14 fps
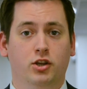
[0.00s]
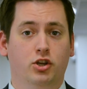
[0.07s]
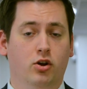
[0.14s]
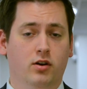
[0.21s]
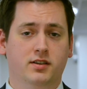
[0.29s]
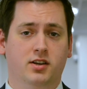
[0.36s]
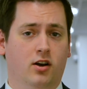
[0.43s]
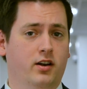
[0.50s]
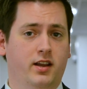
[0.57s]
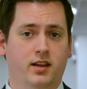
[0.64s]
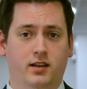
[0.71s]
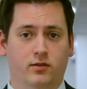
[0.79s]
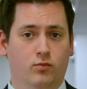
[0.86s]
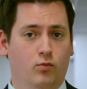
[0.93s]
Your
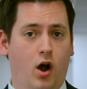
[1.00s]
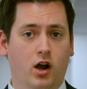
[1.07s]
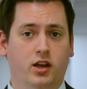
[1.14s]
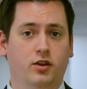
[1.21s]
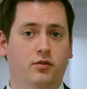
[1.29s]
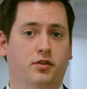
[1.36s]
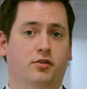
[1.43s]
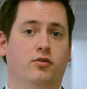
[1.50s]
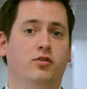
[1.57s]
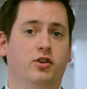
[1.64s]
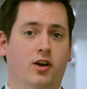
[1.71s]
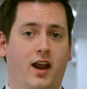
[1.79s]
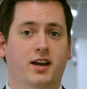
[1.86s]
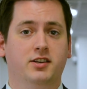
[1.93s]
attorney can walk you through
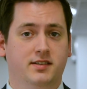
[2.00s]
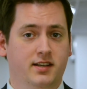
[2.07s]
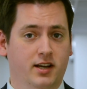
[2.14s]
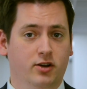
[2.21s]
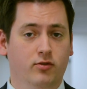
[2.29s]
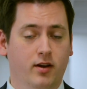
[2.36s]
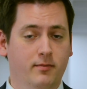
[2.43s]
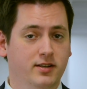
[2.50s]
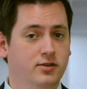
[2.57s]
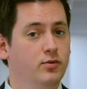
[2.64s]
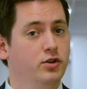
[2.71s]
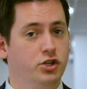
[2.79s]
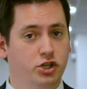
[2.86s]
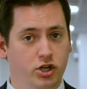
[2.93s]
your agency agreement
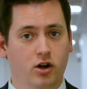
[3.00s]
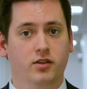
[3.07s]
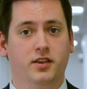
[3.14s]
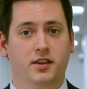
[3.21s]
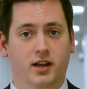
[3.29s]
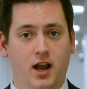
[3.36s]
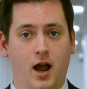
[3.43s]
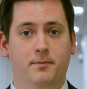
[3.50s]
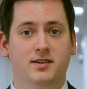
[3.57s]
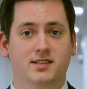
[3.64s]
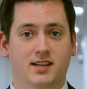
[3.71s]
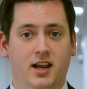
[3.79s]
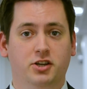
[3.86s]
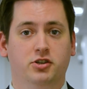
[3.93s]
to ensure that the
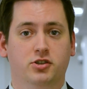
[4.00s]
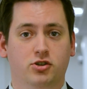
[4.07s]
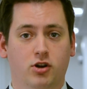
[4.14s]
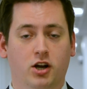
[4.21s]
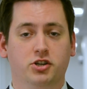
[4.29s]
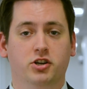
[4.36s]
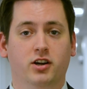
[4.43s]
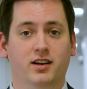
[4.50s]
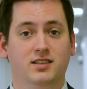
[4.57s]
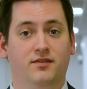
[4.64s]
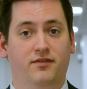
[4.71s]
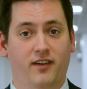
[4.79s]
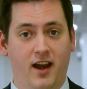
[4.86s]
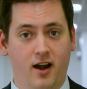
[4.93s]
compensation structure is
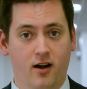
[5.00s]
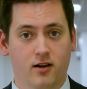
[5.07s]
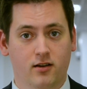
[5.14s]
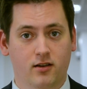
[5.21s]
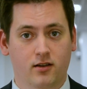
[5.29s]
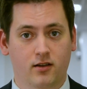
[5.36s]
fair.